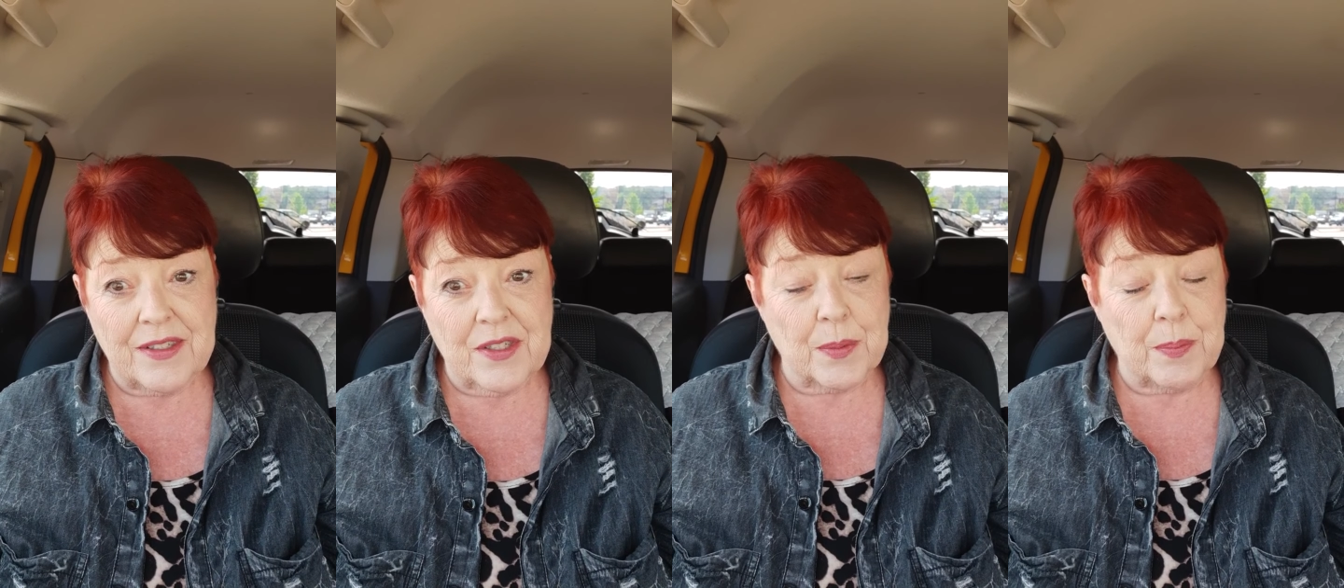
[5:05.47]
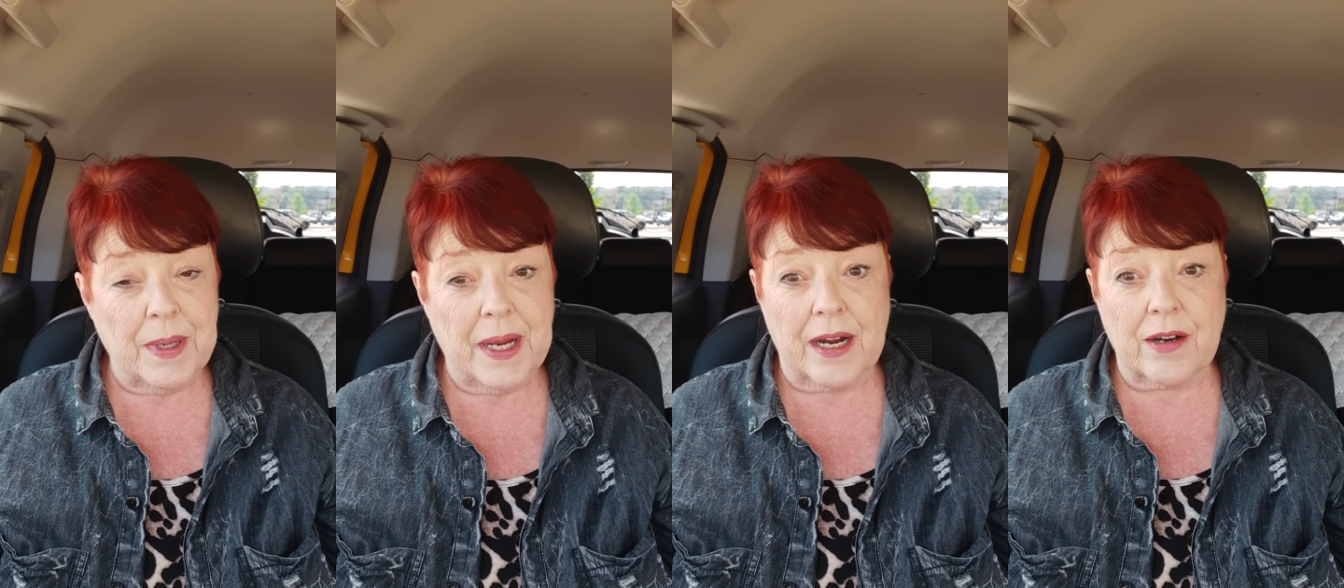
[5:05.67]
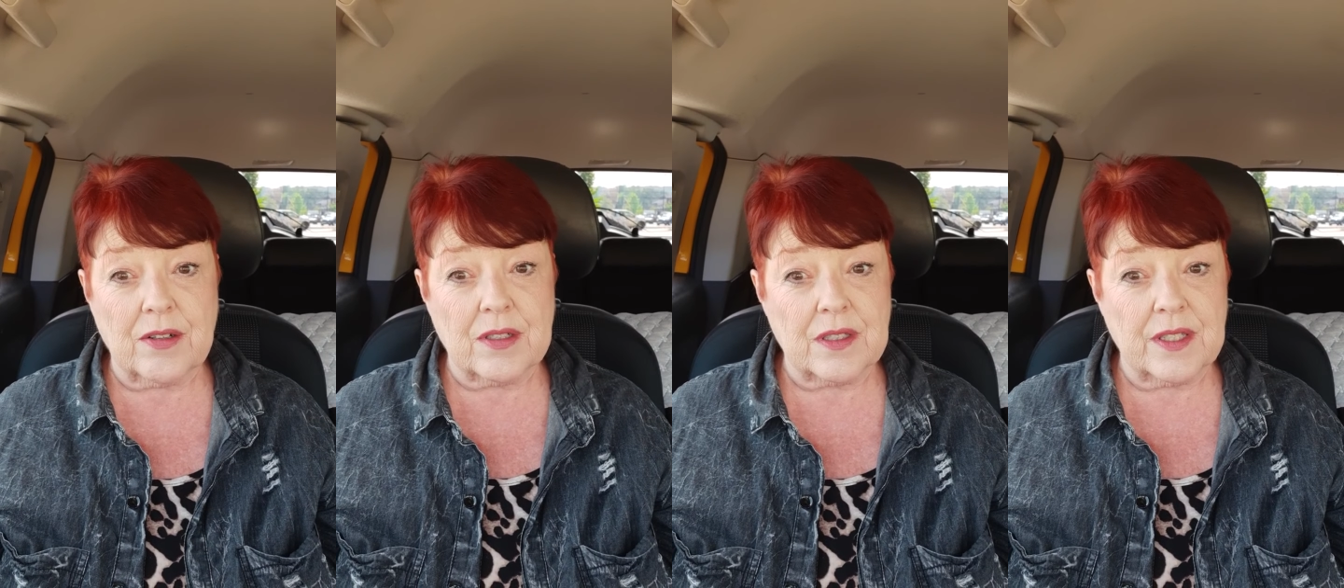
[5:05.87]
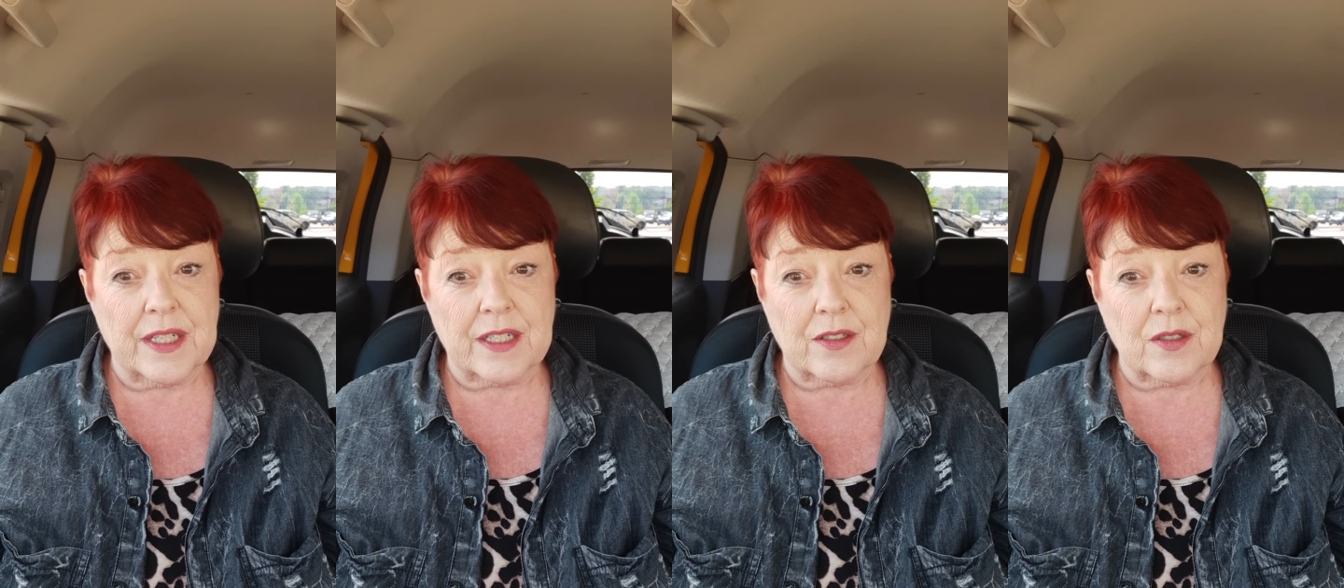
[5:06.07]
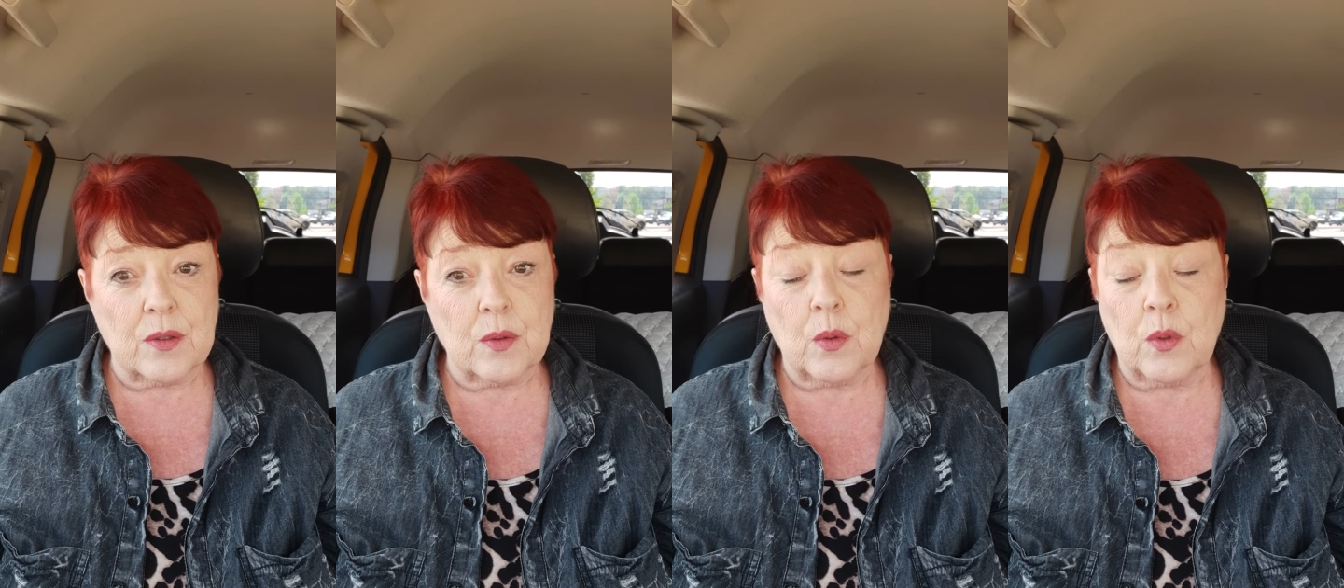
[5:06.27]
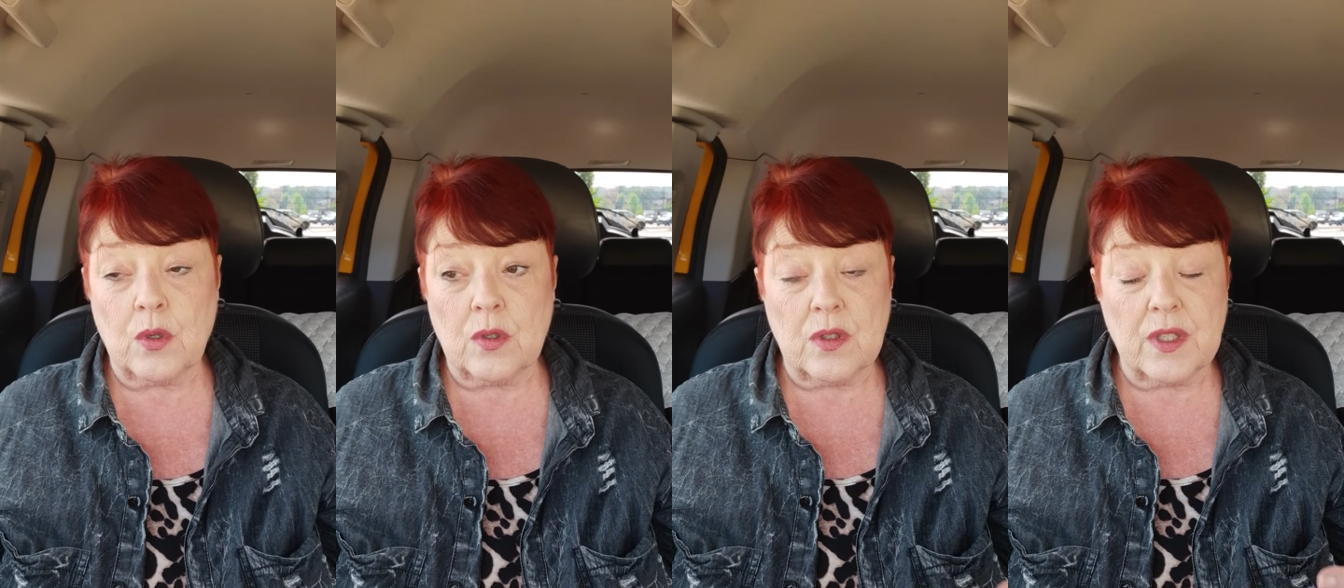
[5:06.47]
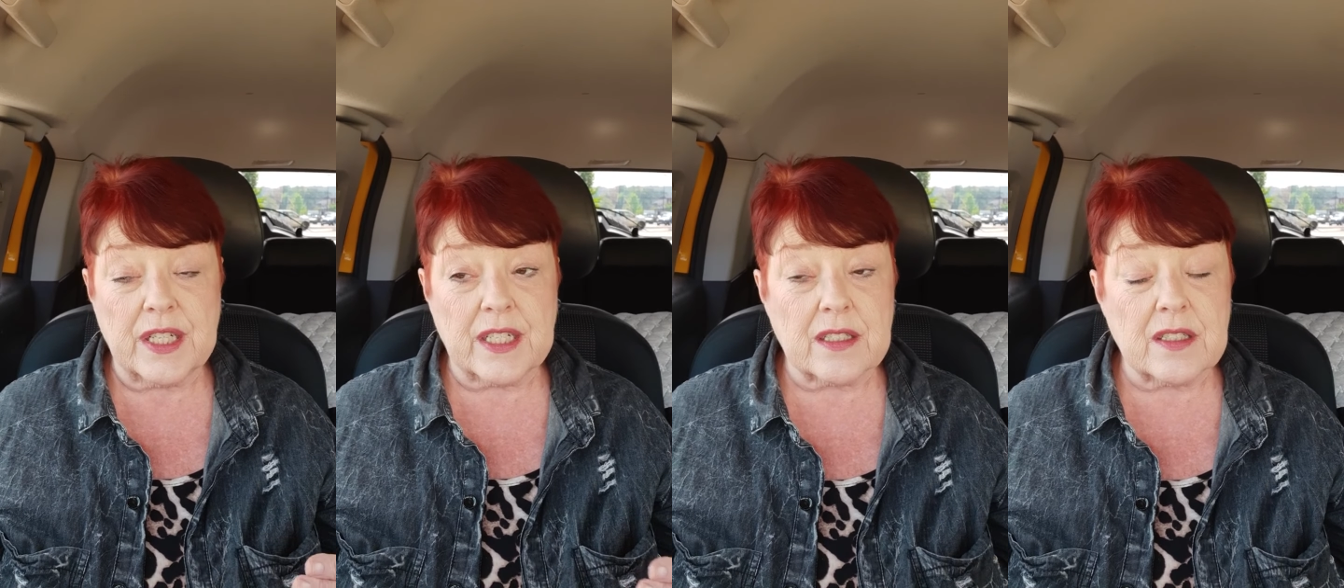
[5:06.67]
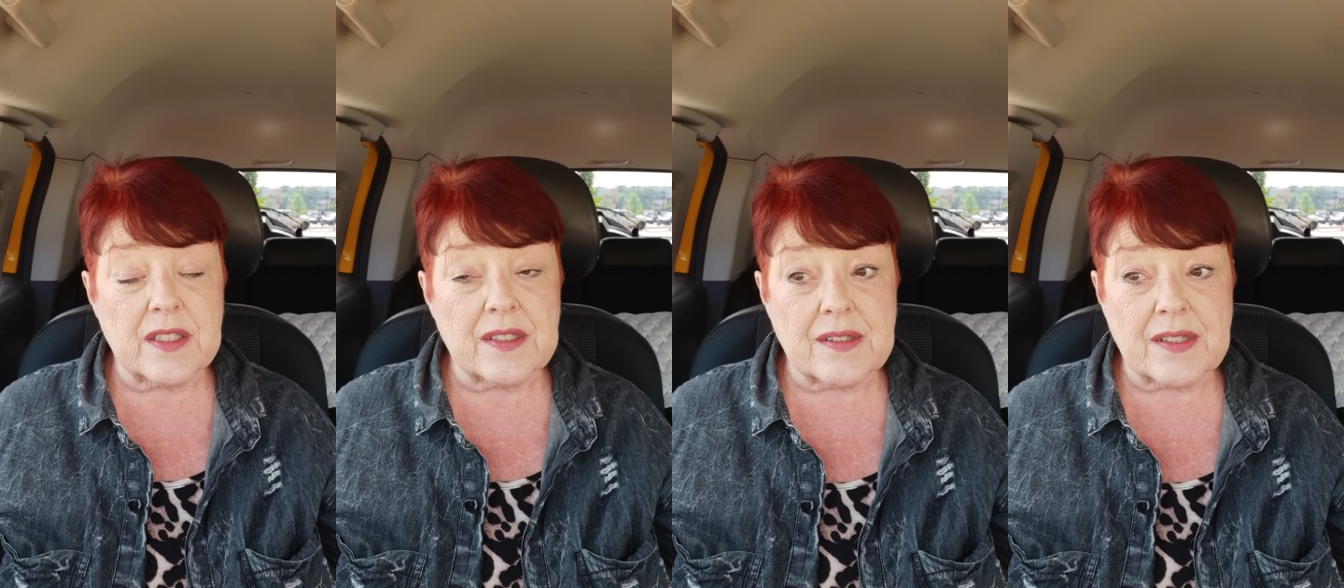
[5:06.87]
paralegal or
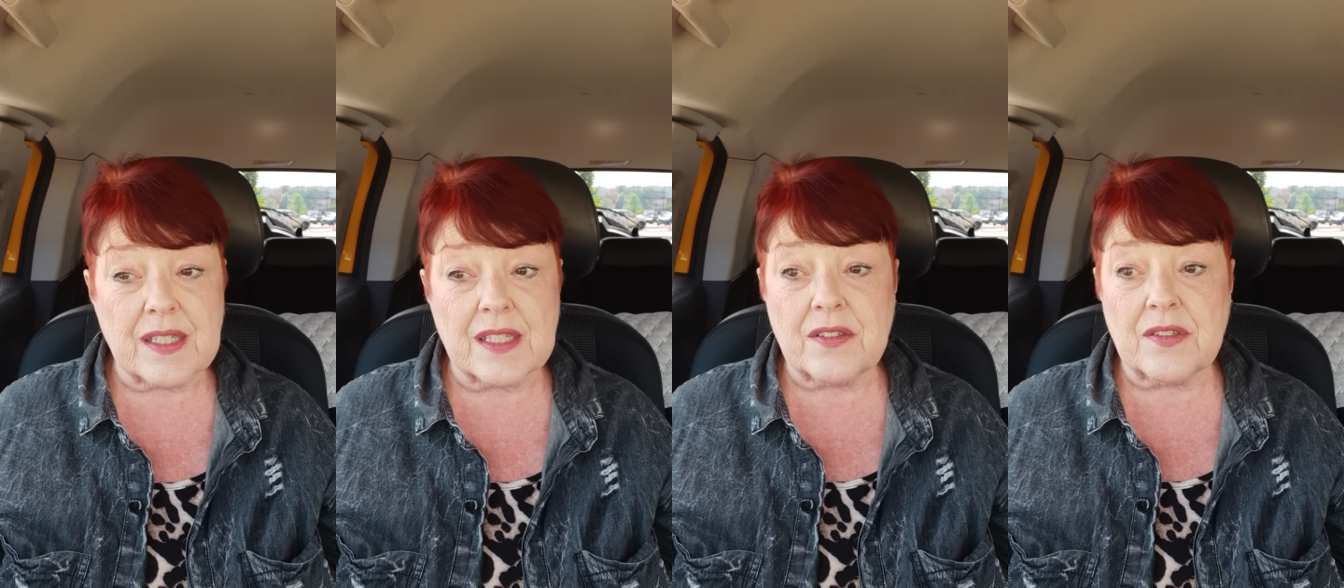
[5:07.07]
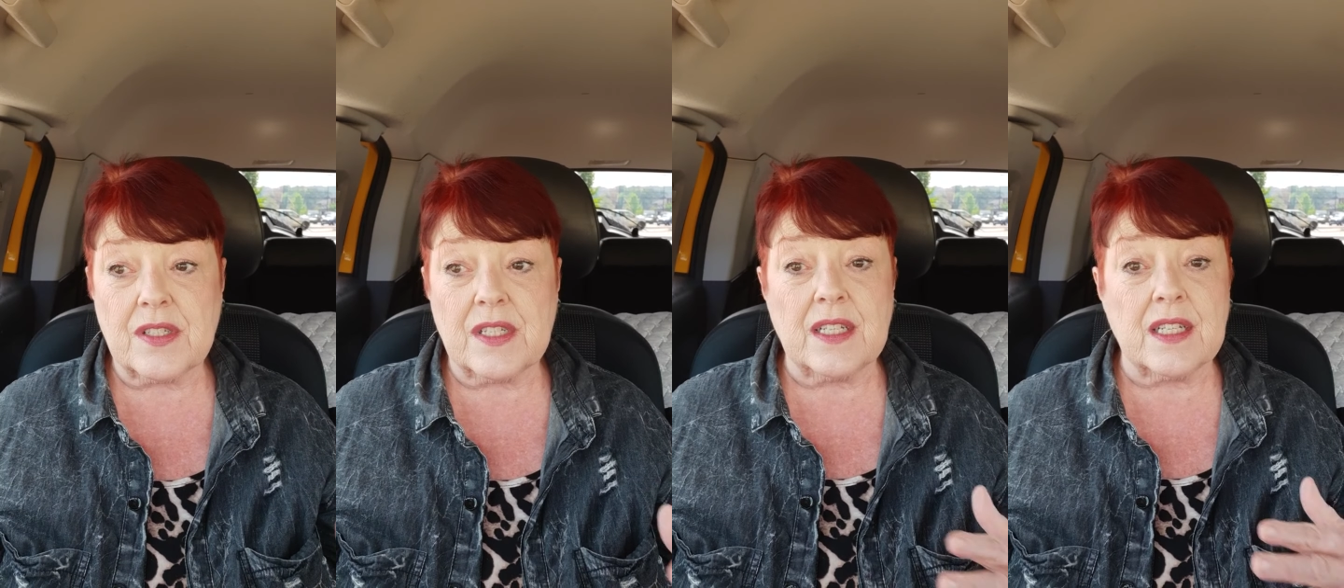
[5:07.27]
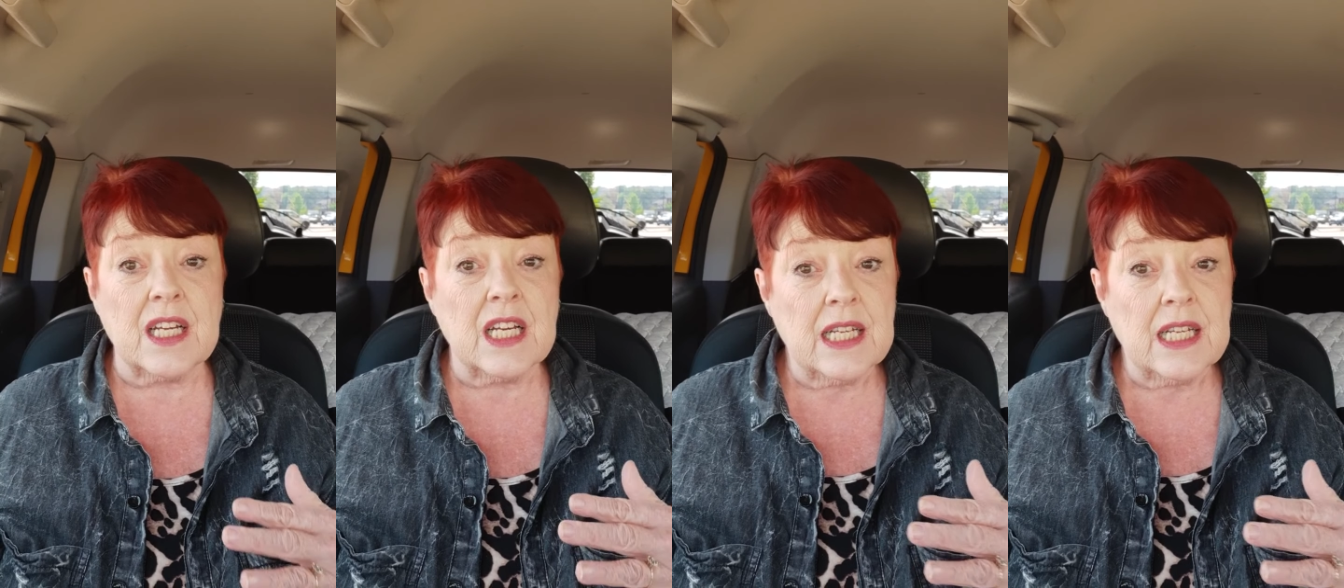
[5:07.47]
legal assistant,